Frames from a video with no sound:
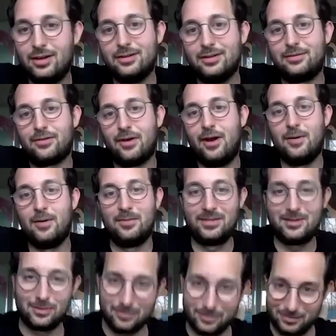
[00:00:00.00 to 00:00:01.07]
from
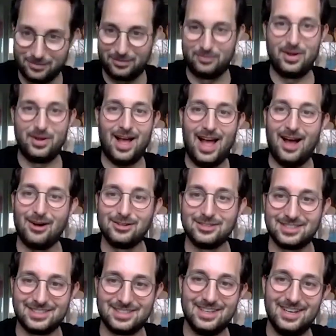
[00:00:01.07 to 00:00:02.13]
the
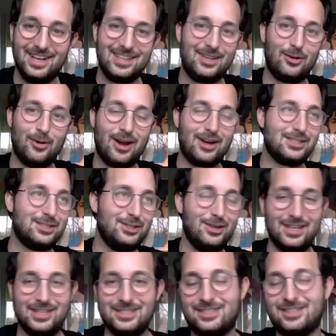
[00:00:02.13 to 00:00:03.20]
house that we wanted to shoot
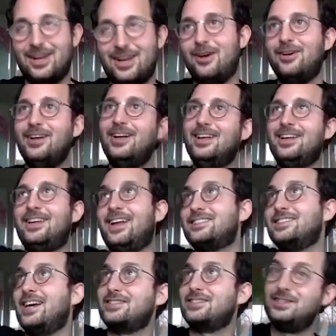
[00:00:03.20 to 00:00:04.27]
in, so he doesn't
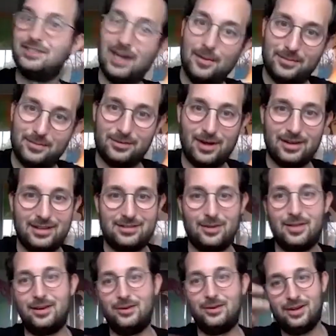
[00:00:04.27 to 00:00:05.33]
actually jump. So
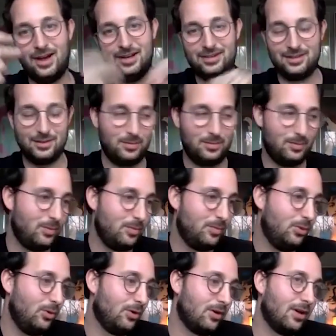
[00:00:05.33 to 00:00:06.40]
then you cut to the
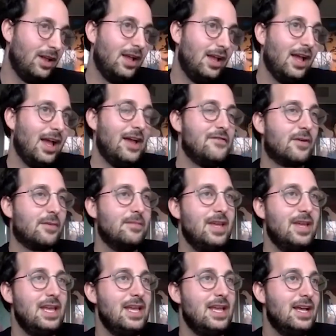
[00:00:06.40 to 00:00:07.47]
pool, and for
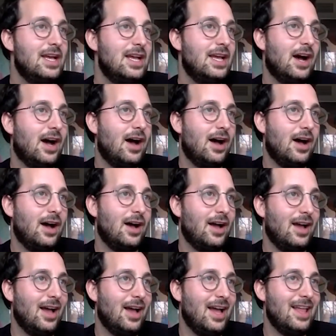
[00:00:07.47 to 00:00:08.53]
me,
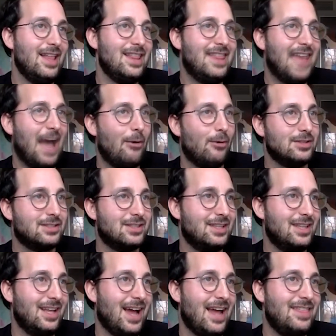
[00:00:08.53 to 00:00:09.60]
that was,
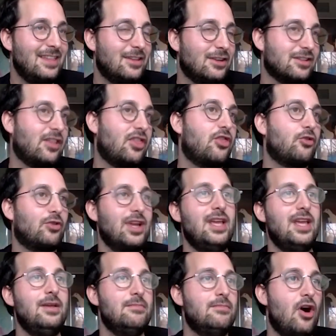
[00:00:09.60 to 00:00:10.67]
I think there's like
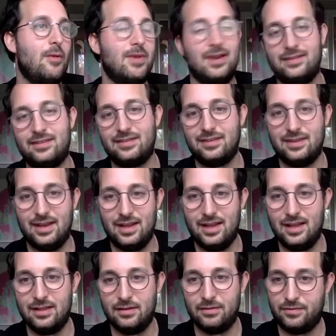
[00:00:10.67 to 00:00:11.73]
3 moments
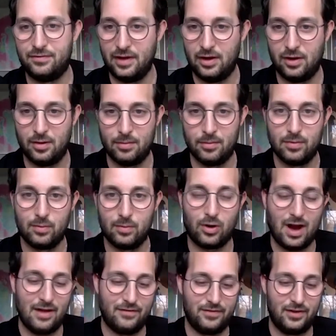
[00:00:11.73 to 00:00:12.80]
in the film where
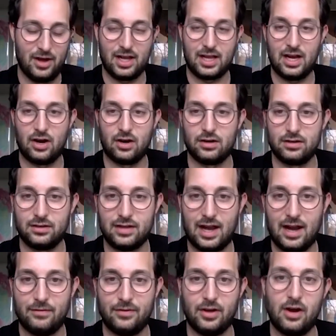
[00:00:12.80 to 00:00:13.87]
I feel like are
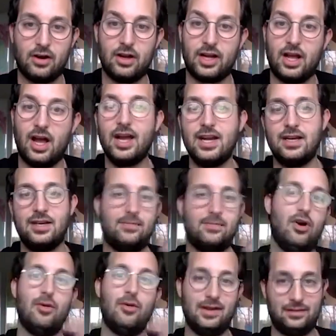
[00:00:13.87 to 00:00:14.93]
like heightened
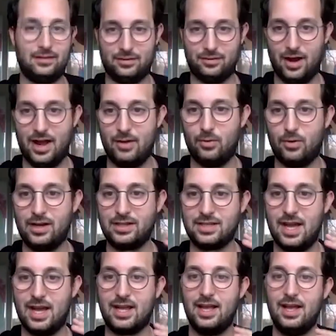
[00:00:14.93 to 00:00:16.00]
moments, right? Where it's
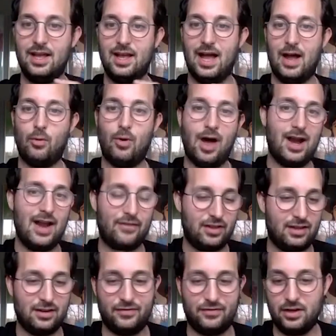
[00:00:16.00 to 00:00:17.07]
like I wanted everything
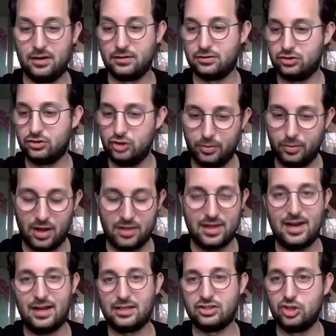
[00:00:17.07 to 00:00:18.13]
to feel super
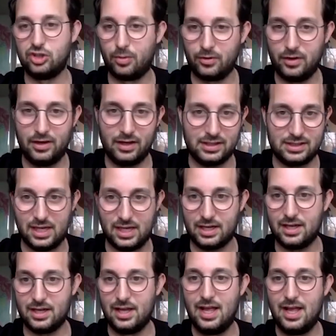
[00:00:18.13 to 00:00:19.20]
authentic and super realistic,
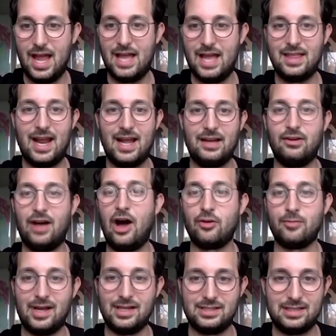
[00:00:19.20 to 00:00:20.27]
and then I allowed
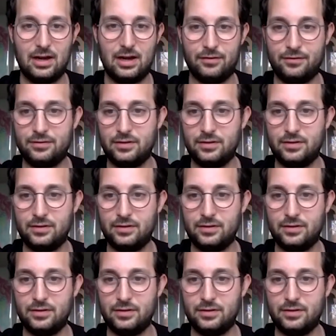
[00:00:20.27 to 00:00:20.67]
myself